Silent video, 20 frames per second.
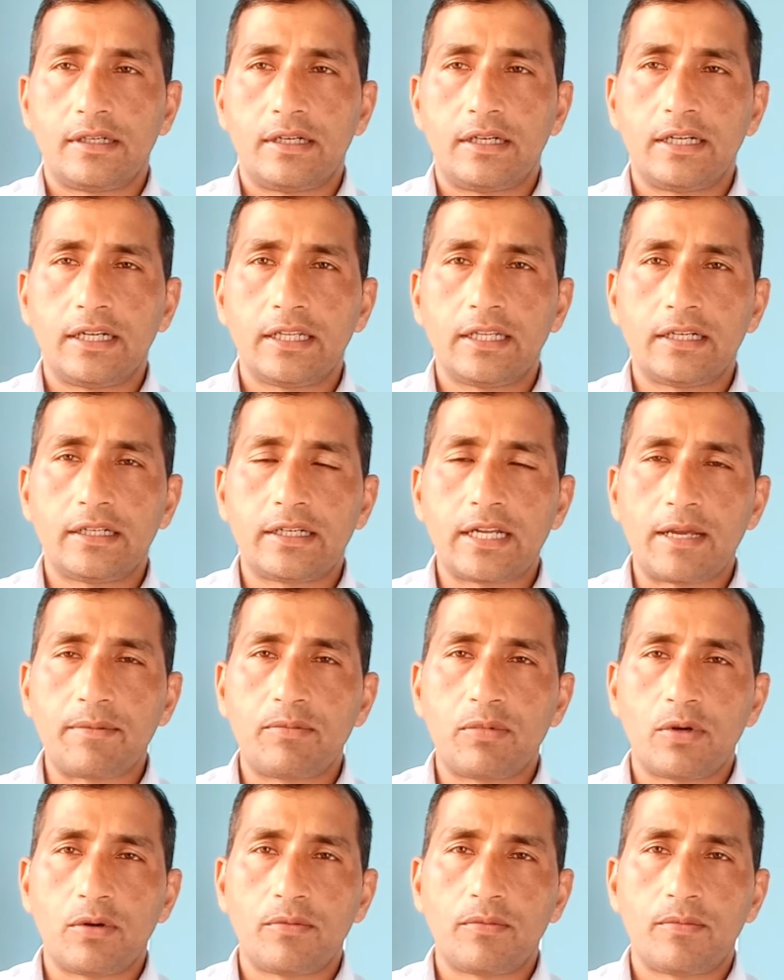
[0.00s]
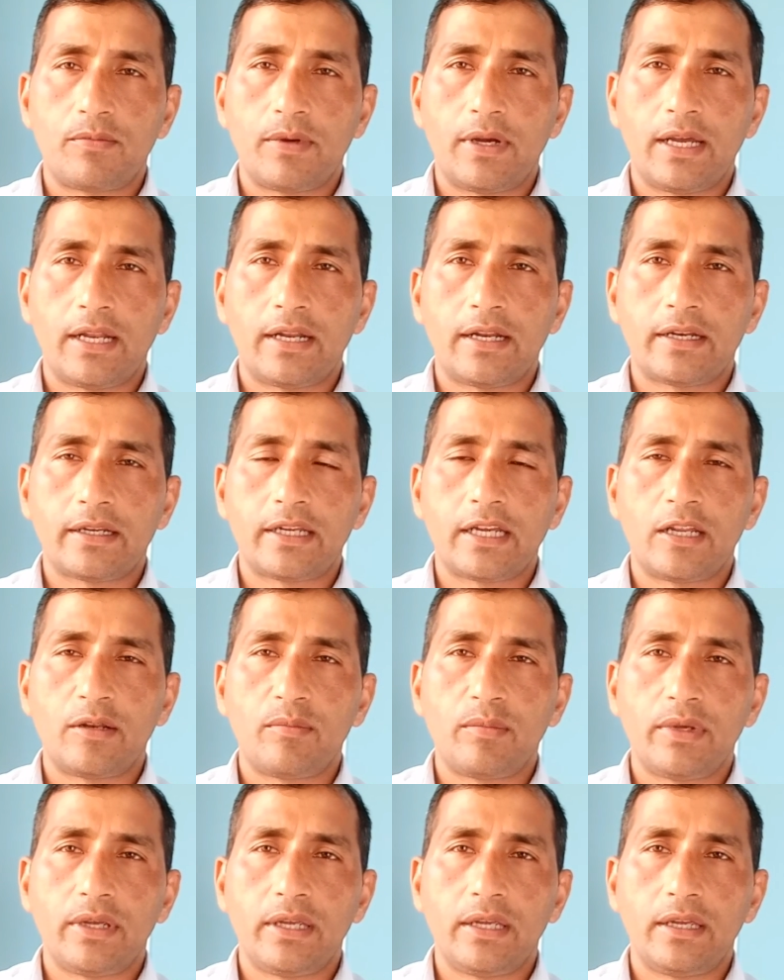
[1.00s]
Another type of error
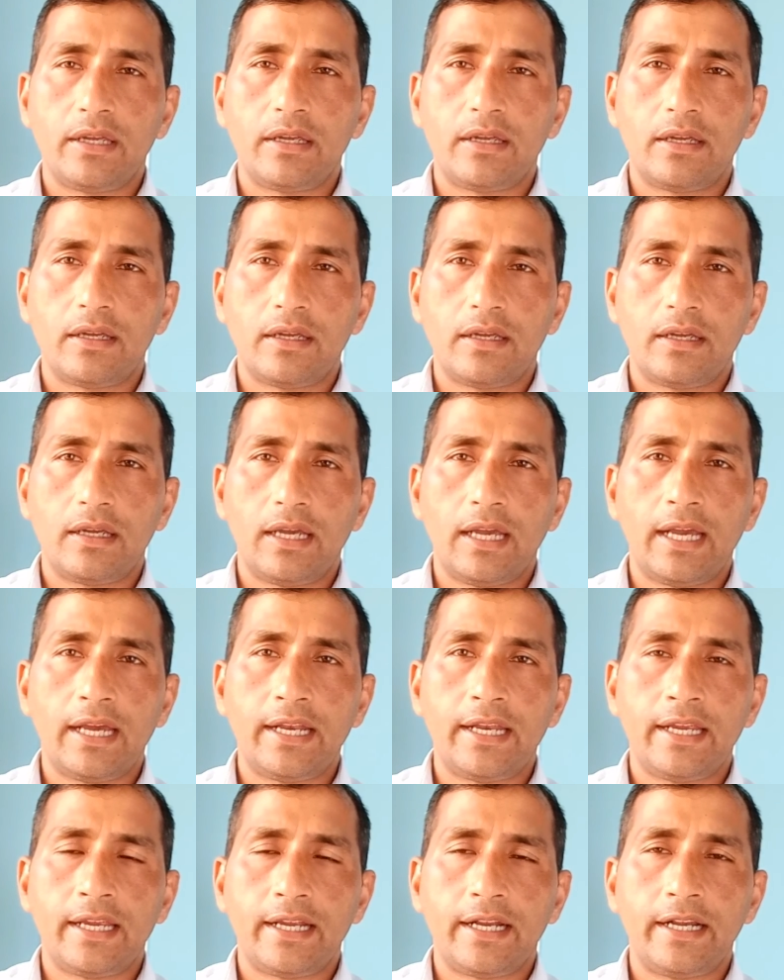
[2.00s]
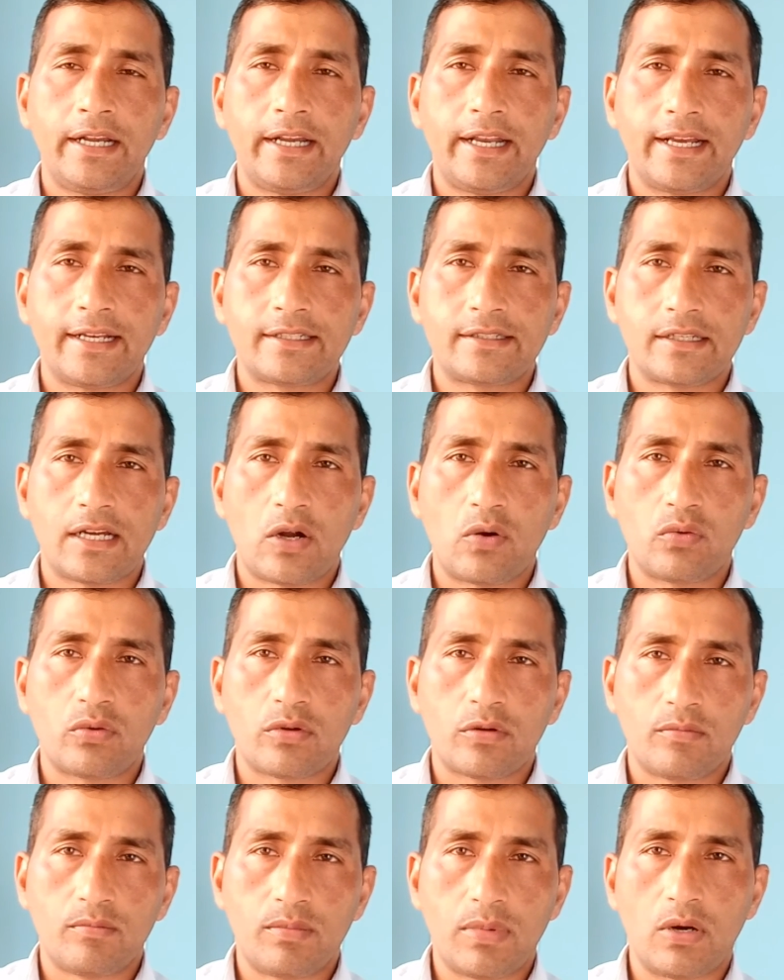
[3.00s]
can be array index
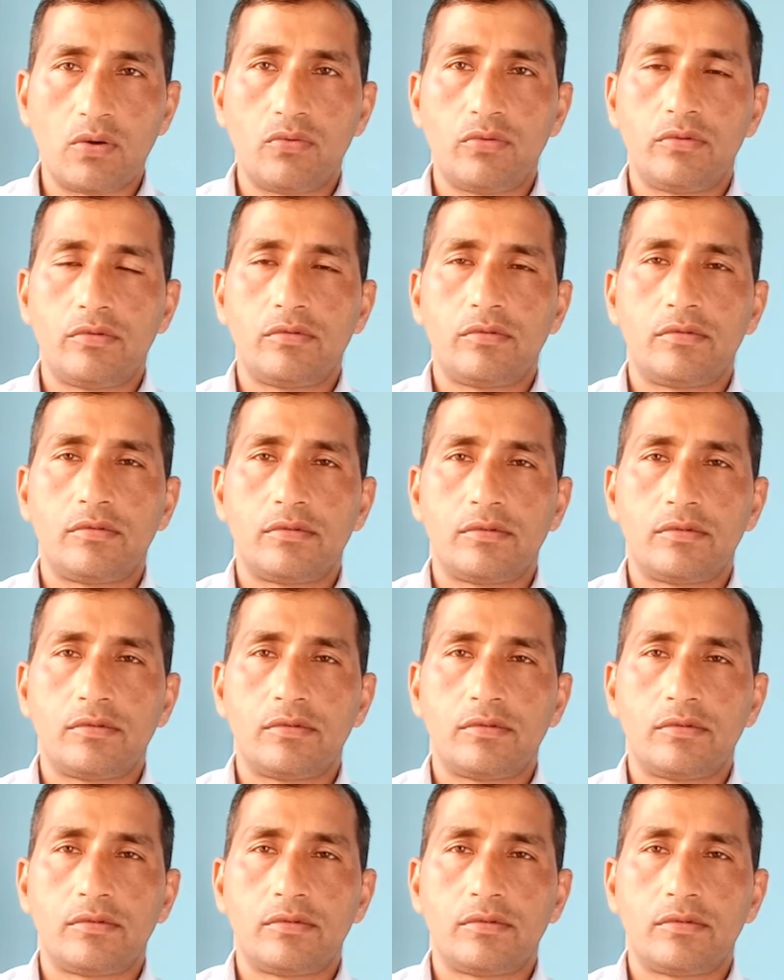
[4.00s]
out of bound.